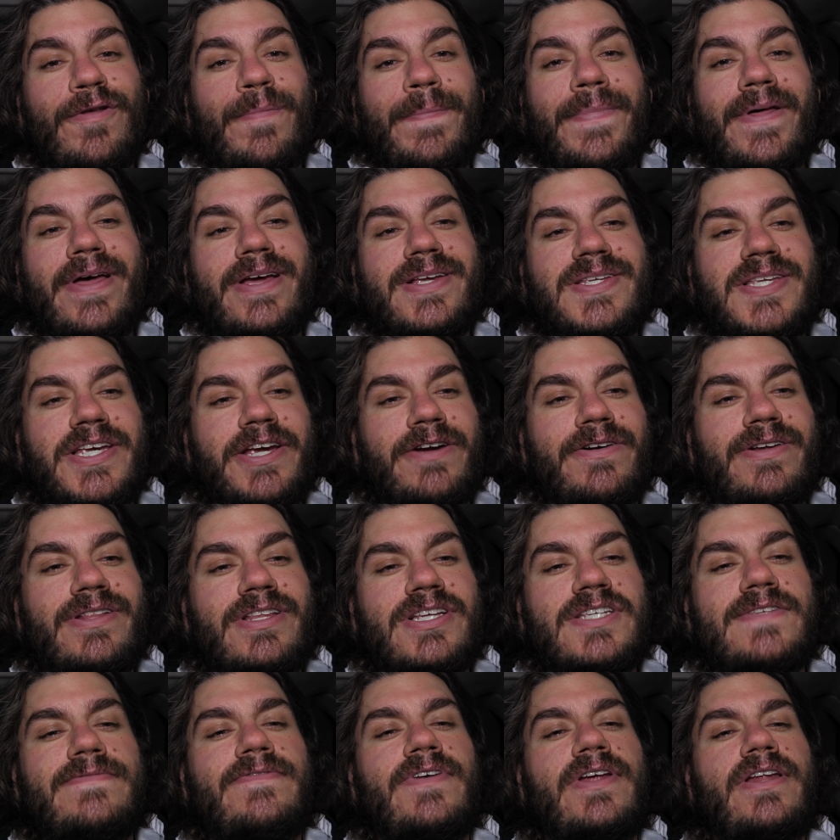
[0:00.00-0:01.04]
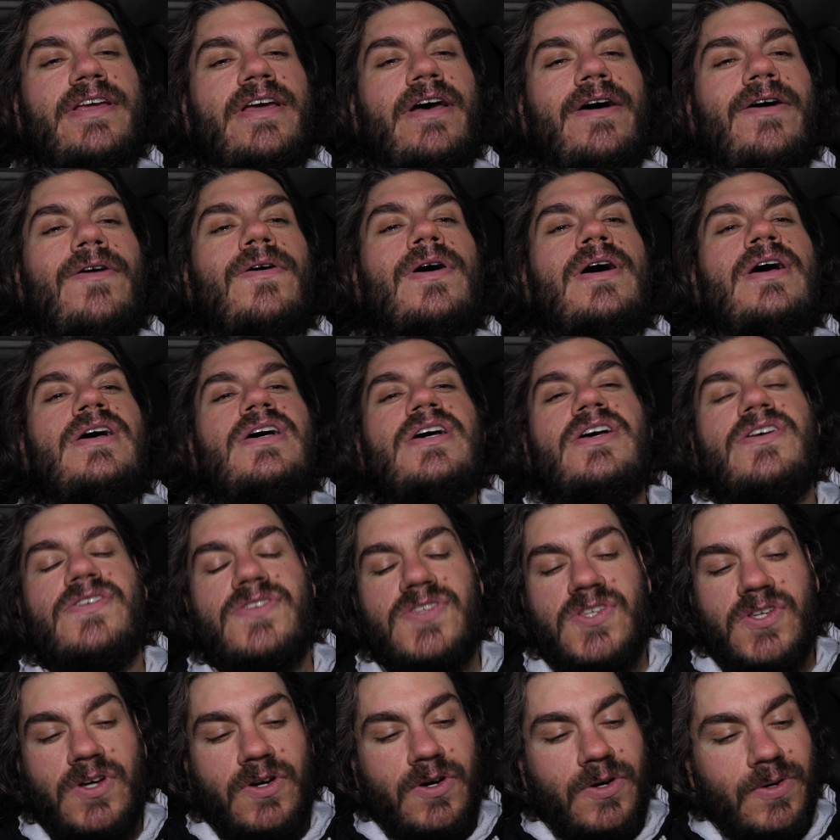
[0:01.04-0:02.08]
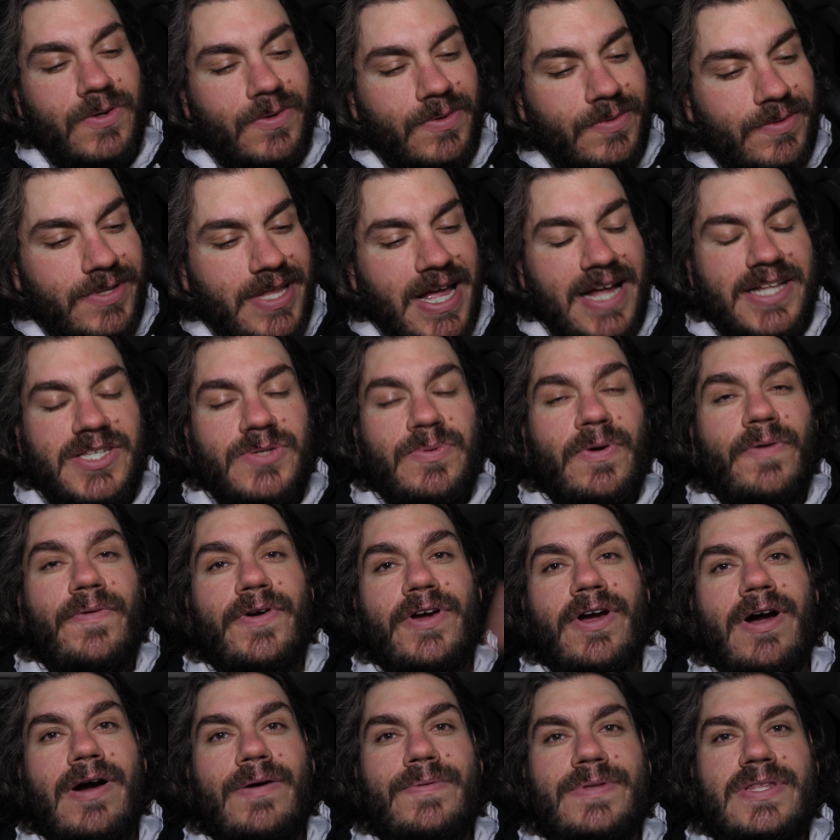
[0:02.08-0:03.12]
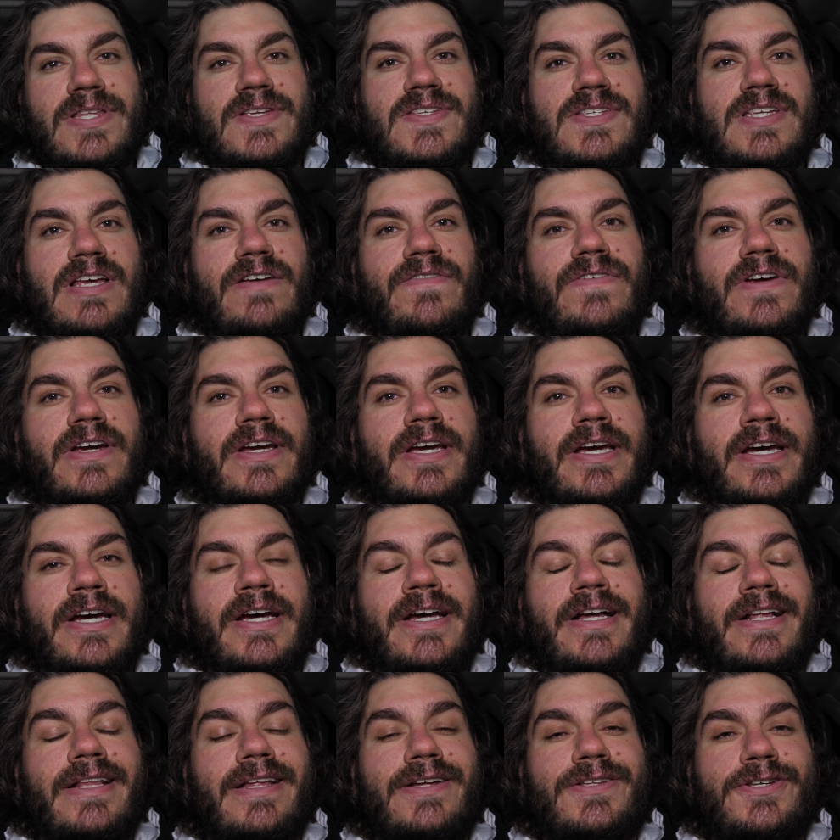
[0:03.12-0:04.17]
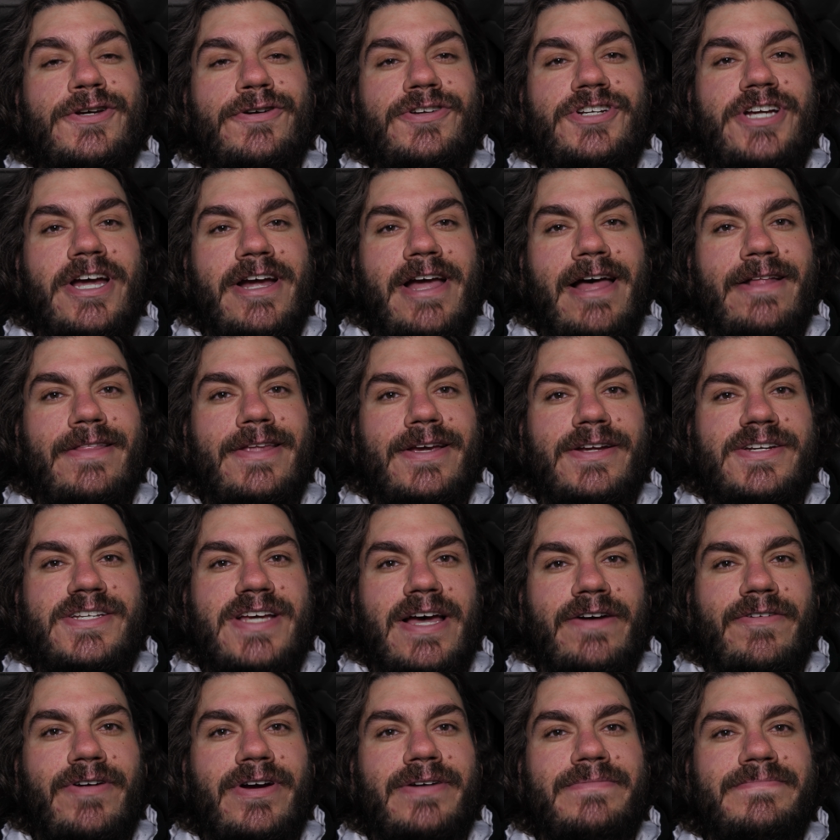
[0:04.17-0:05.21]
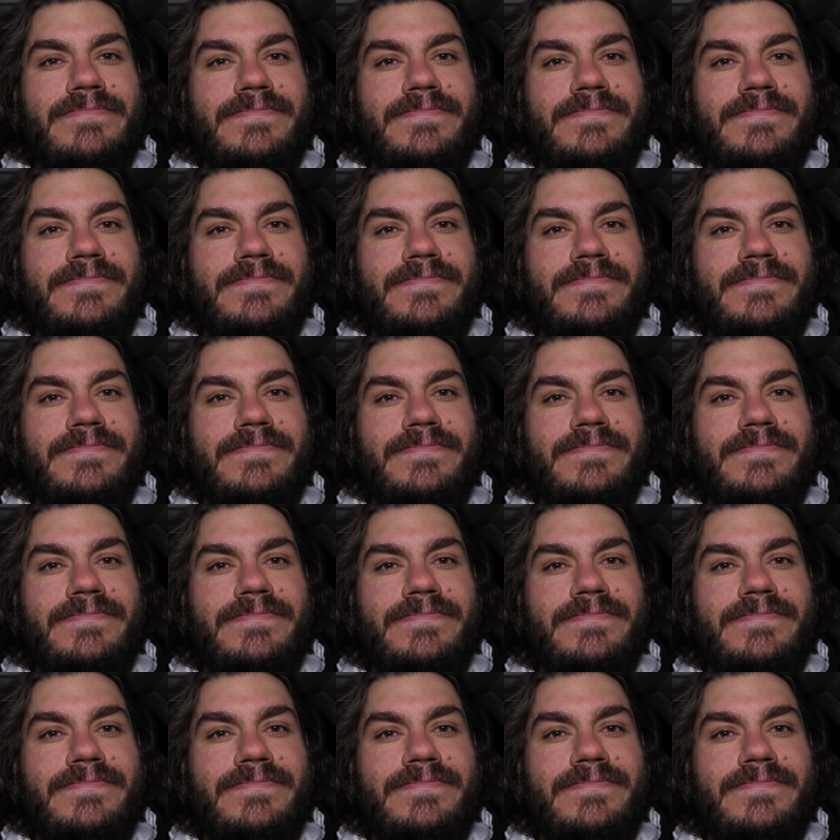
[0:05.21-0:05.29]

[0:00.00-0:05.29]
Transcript: the place here in this video. So that's where we are with the Civic. Let's go check out the Integra.